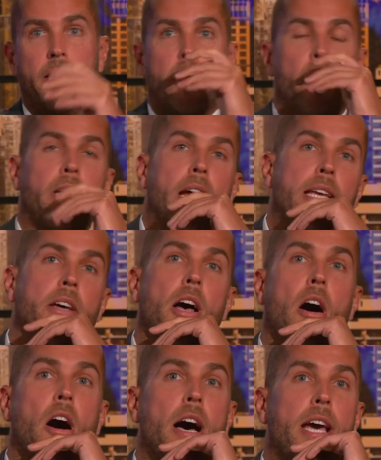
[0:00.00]
In the early days, I
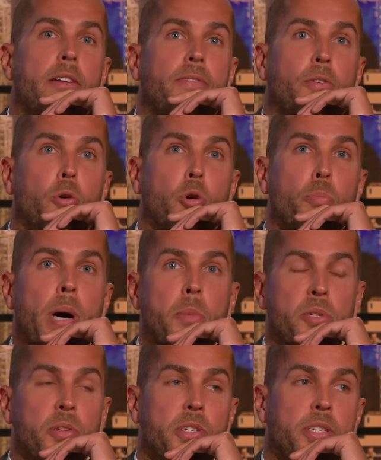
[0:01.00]
hired for
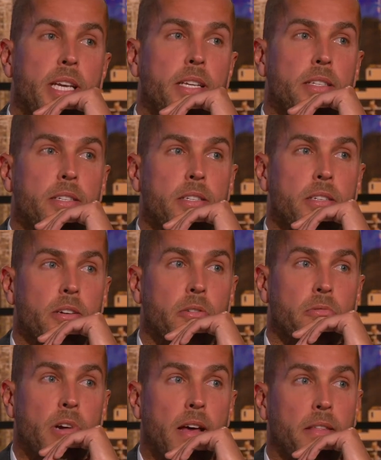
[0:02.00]
bums on seats
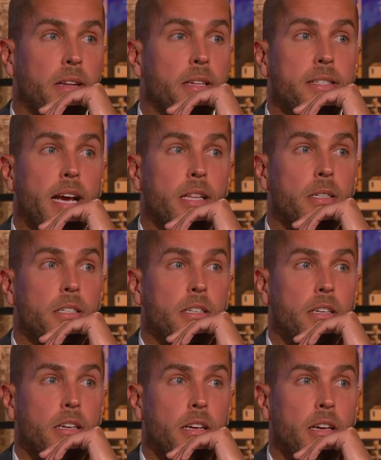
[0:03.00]
rather than talent.
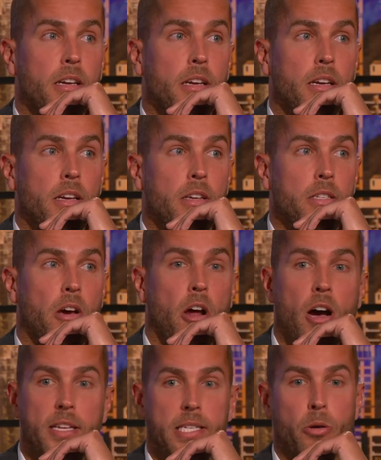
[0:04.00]
So I
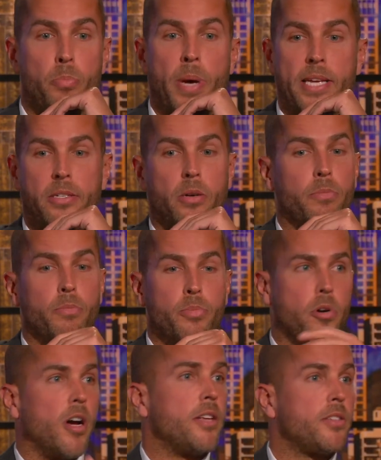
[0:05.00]
hired someone based on
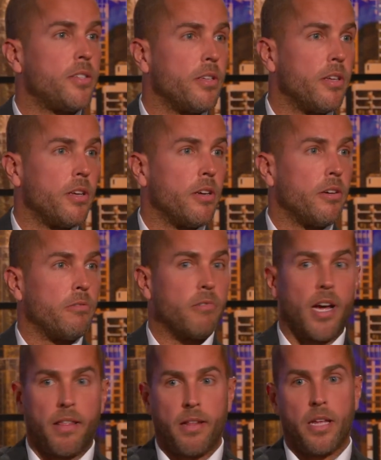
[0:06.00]
price
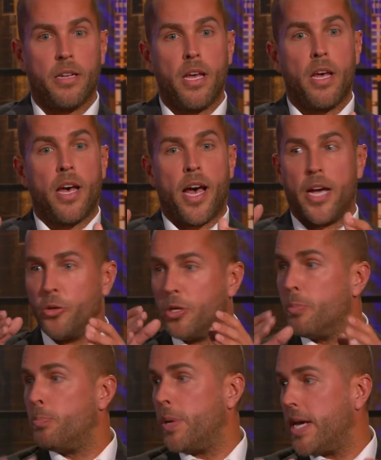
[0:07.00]
rather than, are you
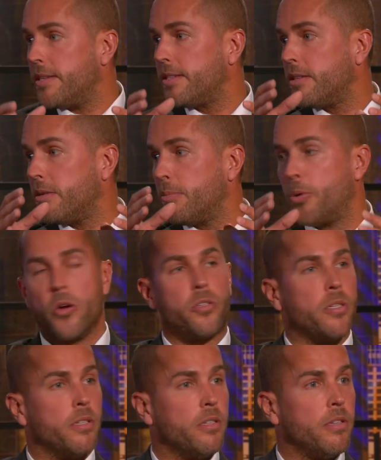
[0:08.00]
the best
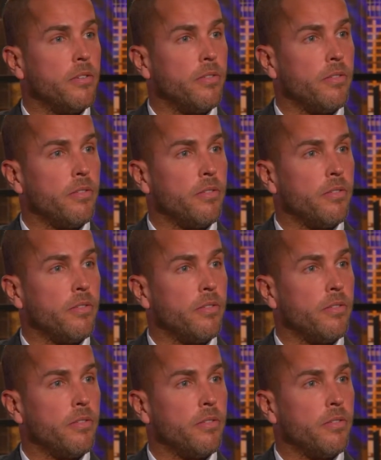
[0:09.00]
person